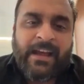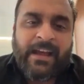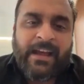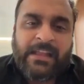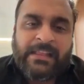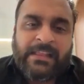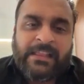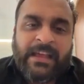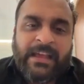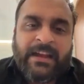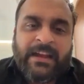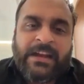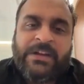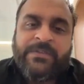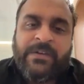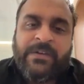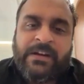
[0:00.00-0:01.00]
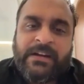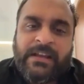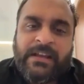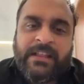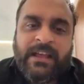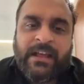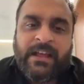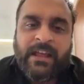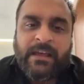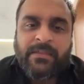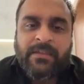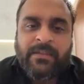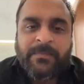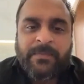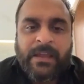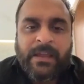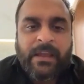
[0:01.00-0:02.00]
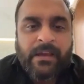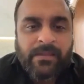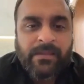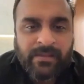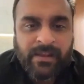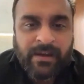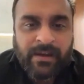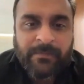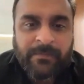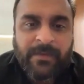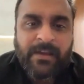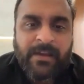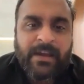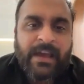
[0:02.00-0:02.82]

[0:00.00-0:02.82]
and they are converting, they are accepting Islam